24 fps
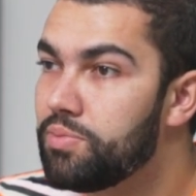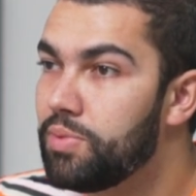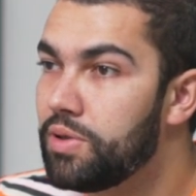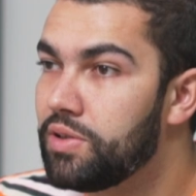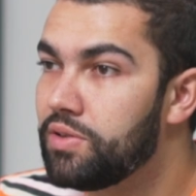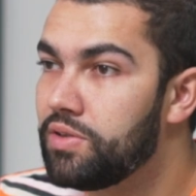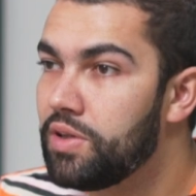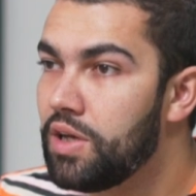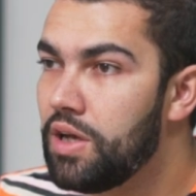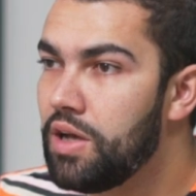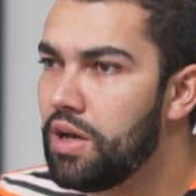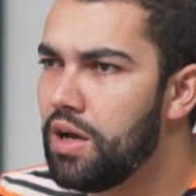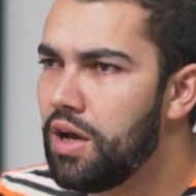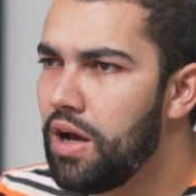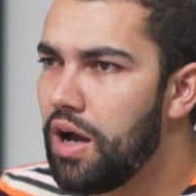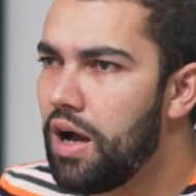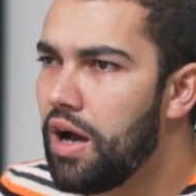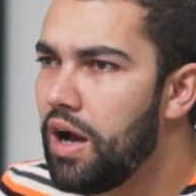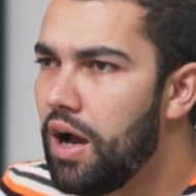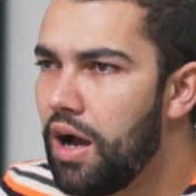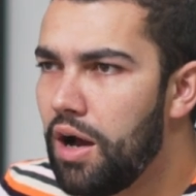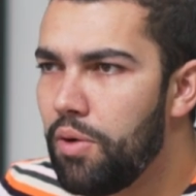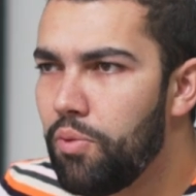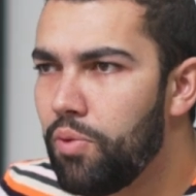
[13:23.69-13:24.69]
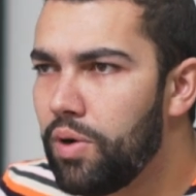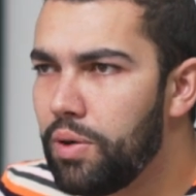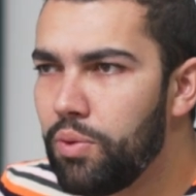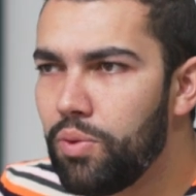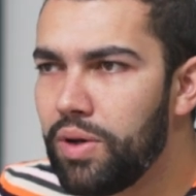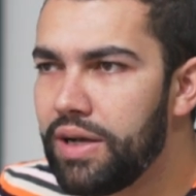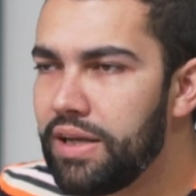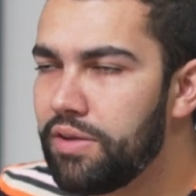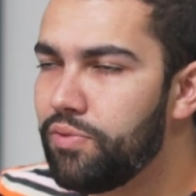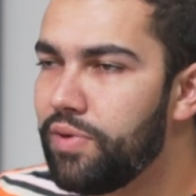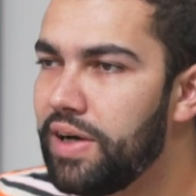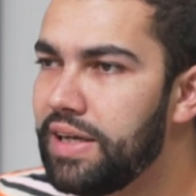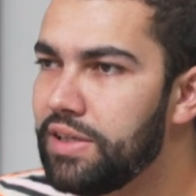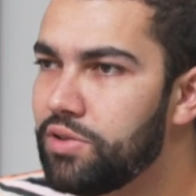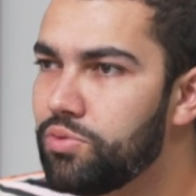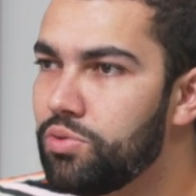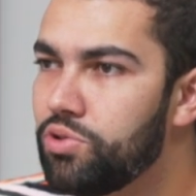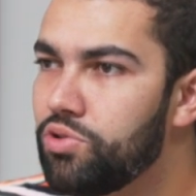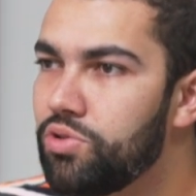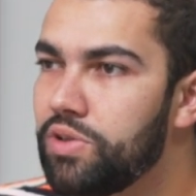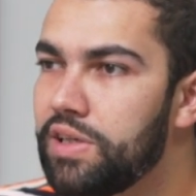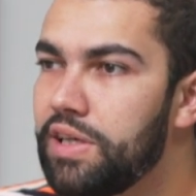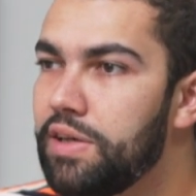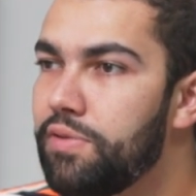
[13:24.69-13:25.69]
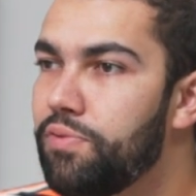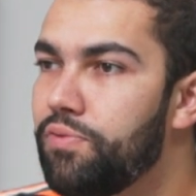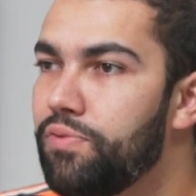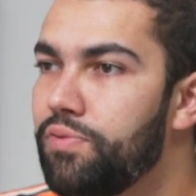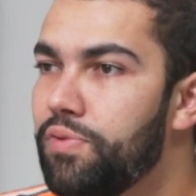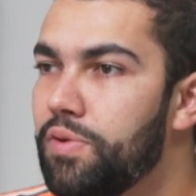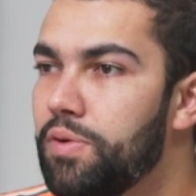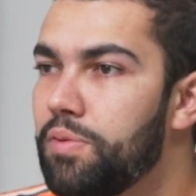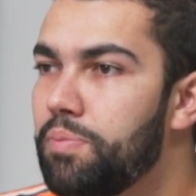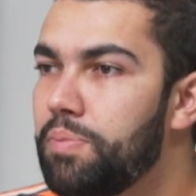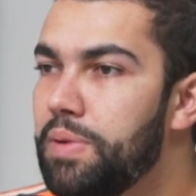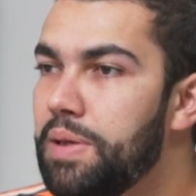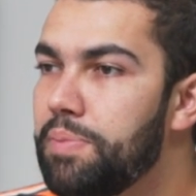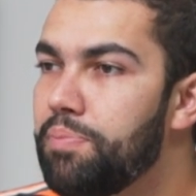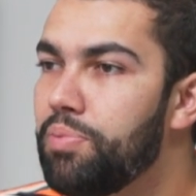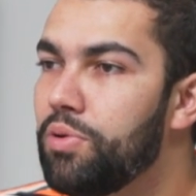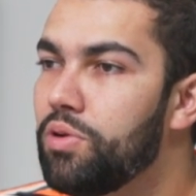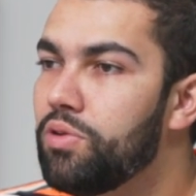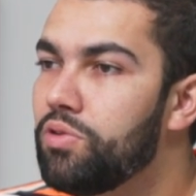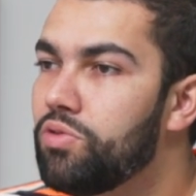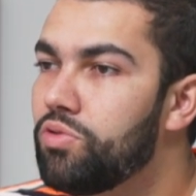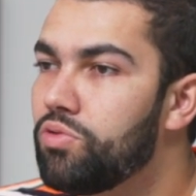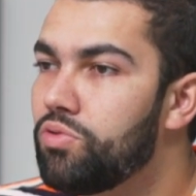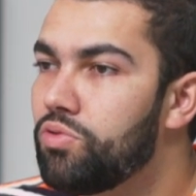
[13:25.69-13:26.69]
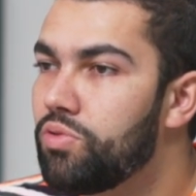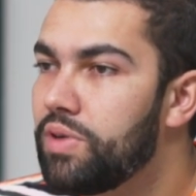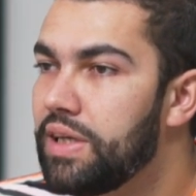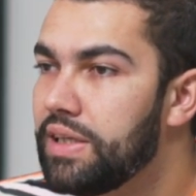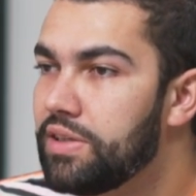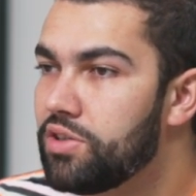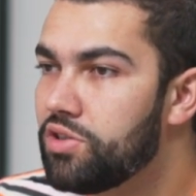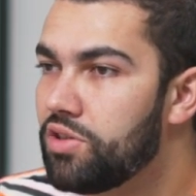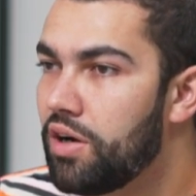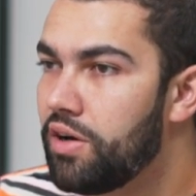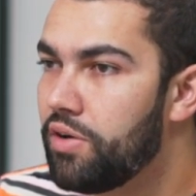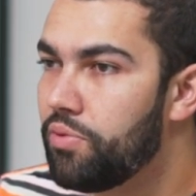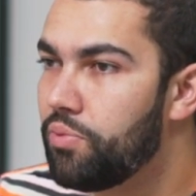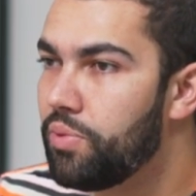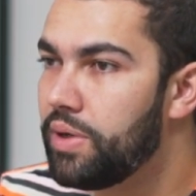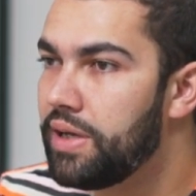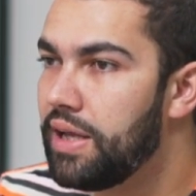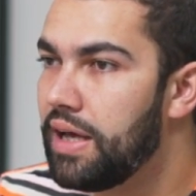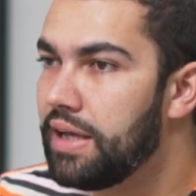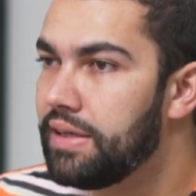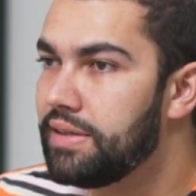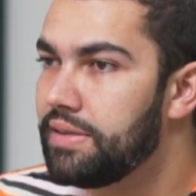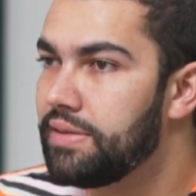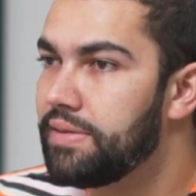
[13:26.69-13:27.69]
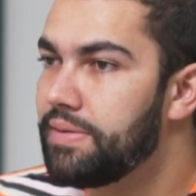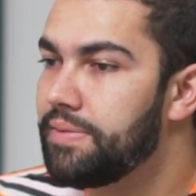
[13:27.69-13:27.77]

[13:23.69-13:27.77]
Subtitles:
But what advice would you give people to get started with that?